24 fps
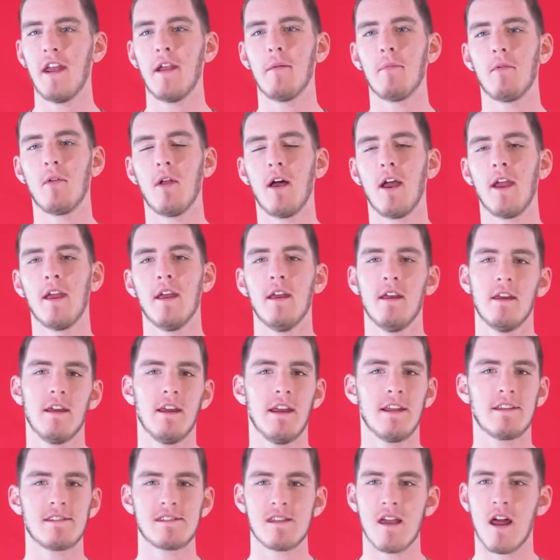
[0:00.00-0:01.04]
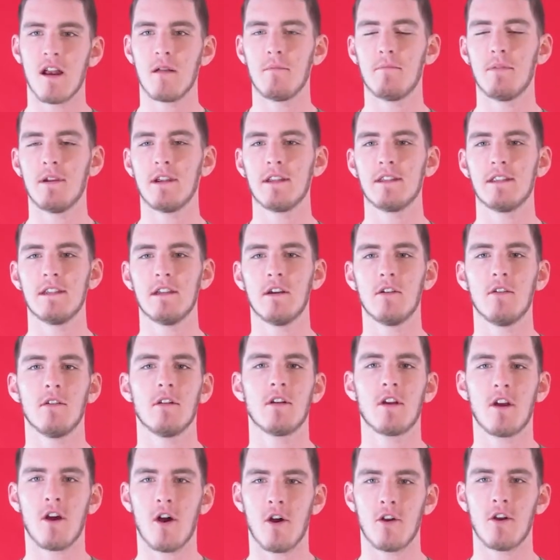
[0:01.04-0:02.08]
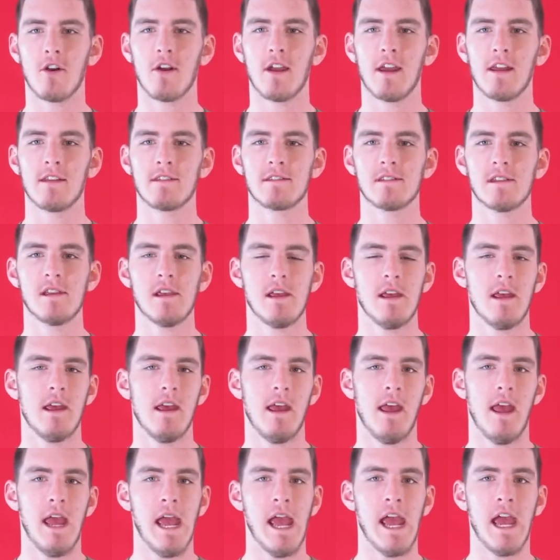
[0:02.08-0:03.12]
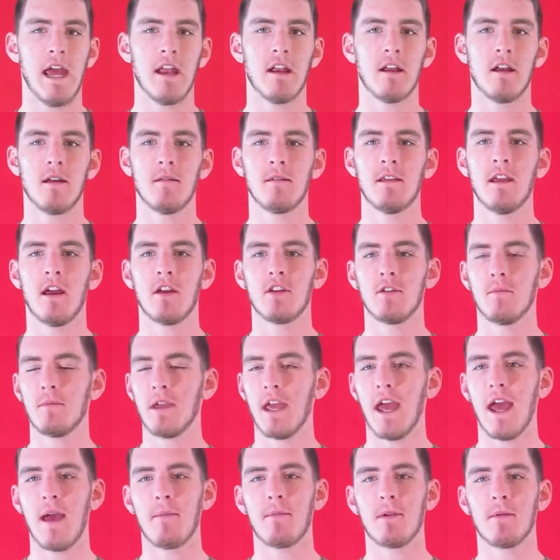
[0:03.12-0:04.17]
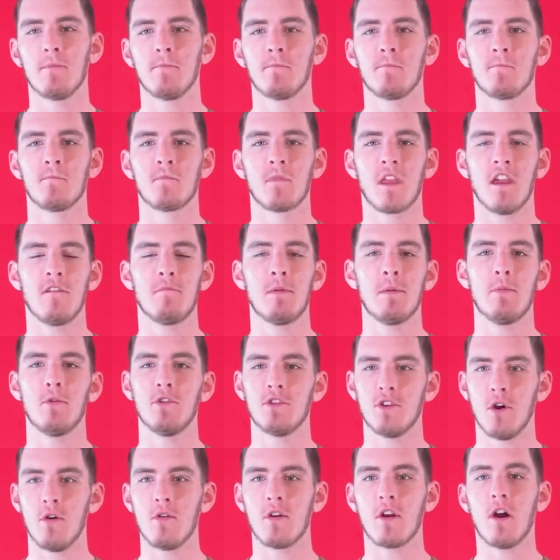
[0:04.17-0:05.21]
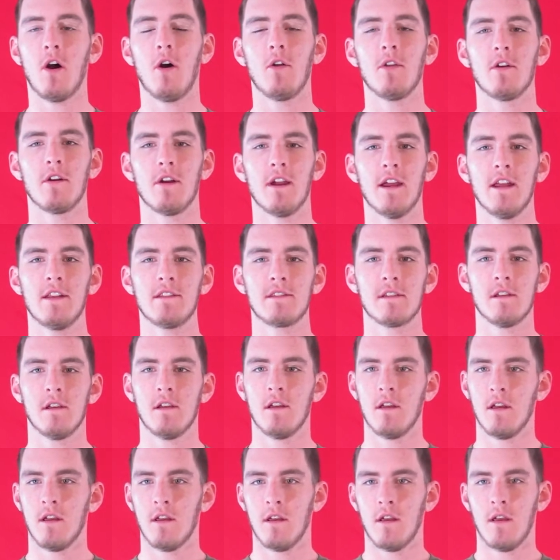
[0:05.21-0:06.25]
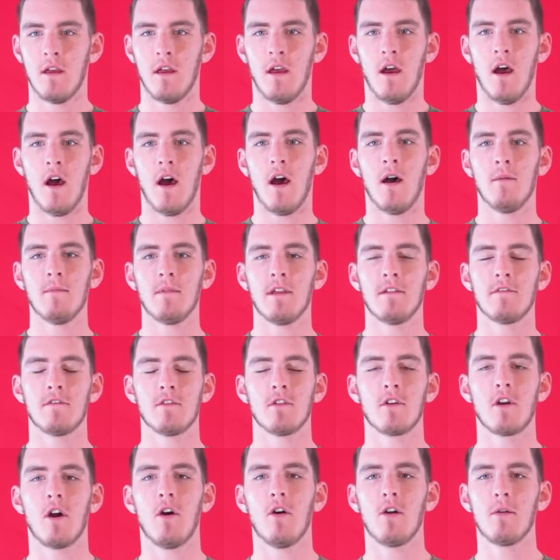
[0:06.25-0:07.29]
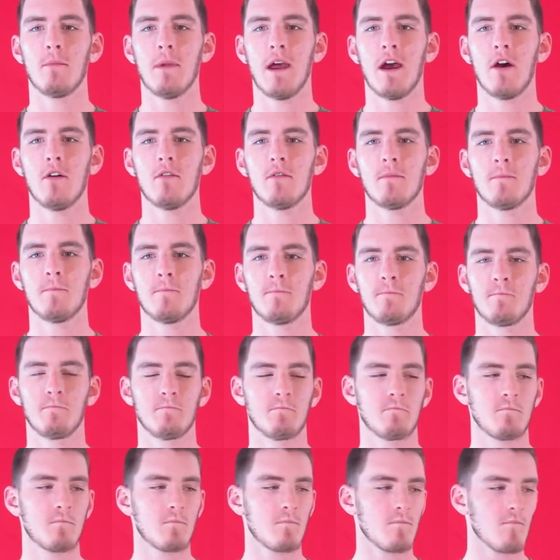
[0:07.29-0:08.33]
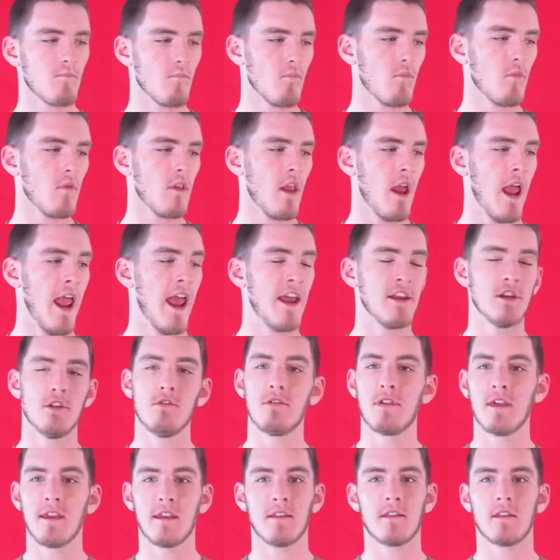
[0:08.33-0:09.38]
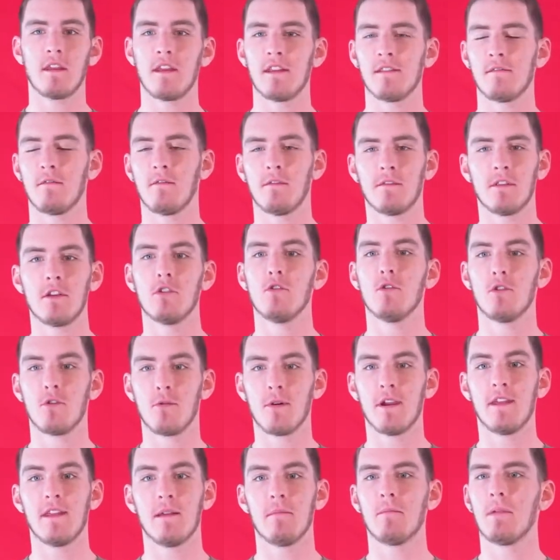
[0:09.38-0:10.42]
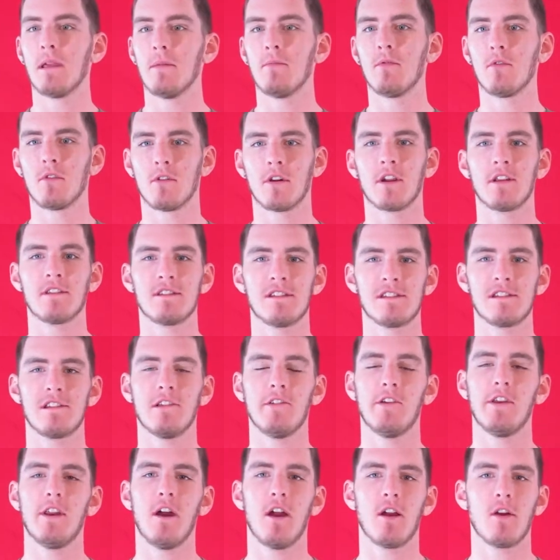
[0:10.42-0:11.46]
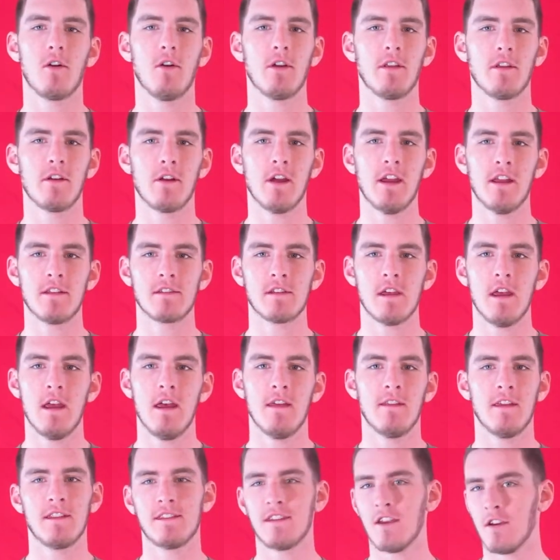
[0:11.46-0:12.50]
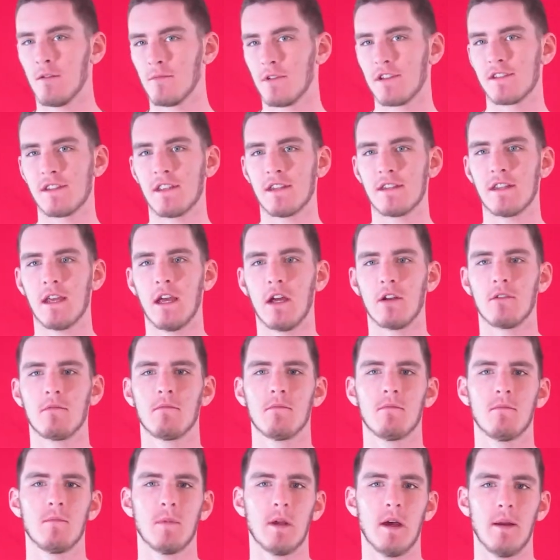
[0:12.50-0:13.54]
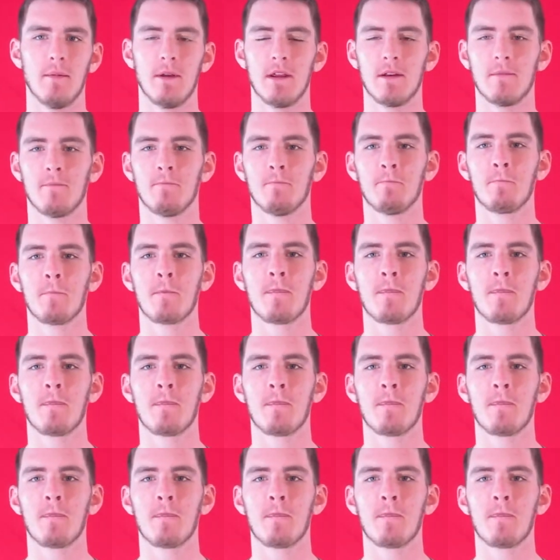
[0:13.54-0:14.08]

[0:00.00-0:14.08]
to play. It's not a big deal. Call your hits, and yeah, you'll be happy. If people don't call their hits, if you're calling them out, and you think that you agree that people are consistently not calling their hits, then tell them to sit down. I mean,